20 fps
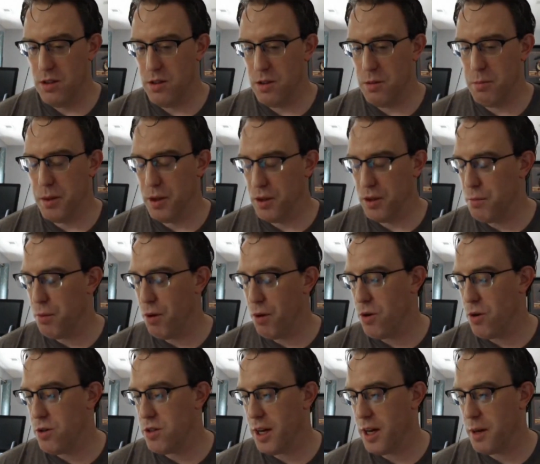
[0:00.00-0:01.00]
to build the
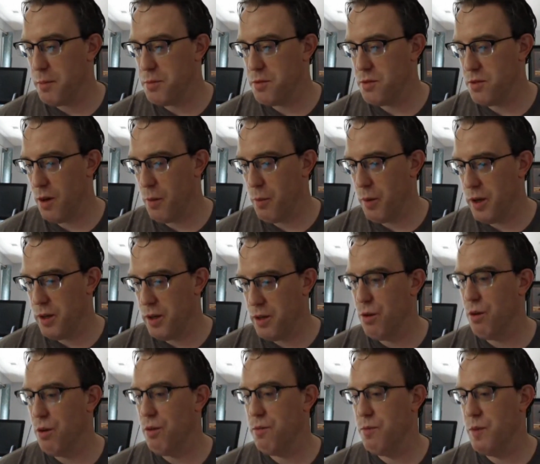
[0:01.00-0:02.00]
prototypes, I want to
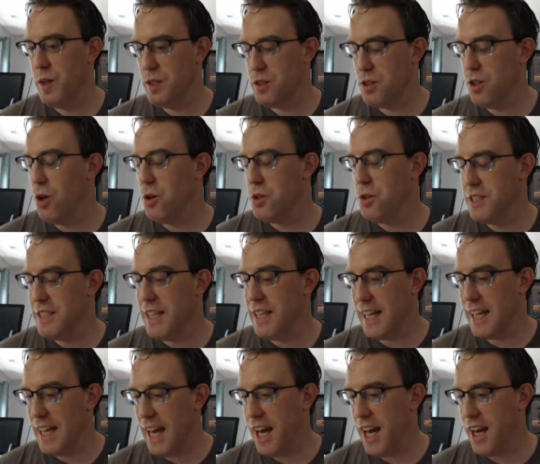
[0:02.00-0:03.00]
do as close as I
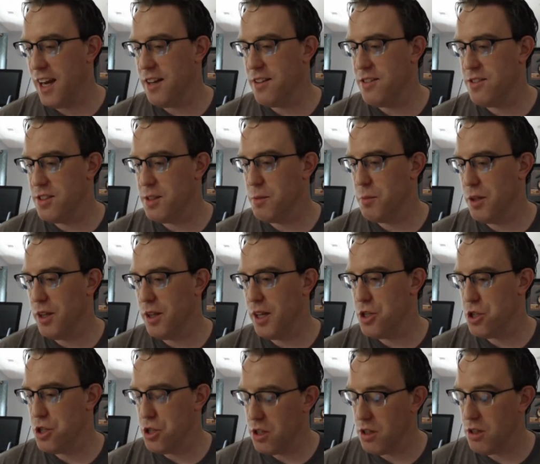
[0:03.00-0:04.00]
can
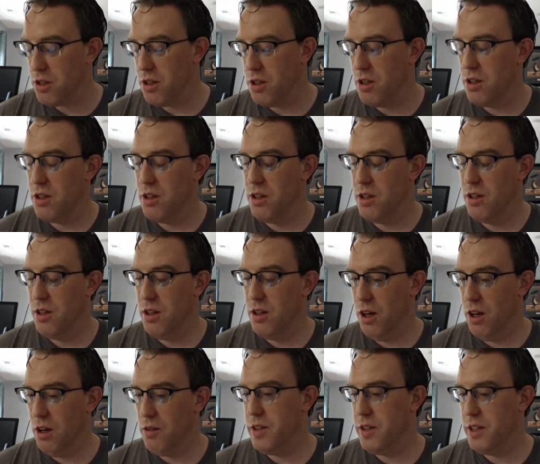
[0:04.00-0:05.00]
simulation
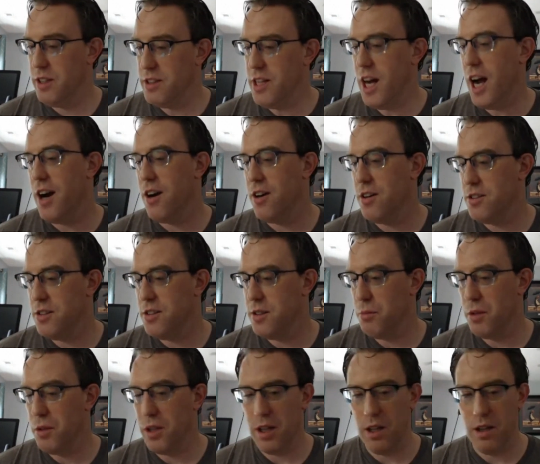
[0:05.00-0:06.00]
of the entire
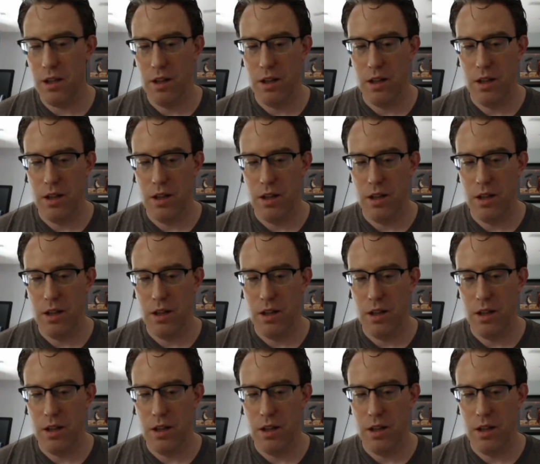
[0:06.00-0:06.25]
assembly,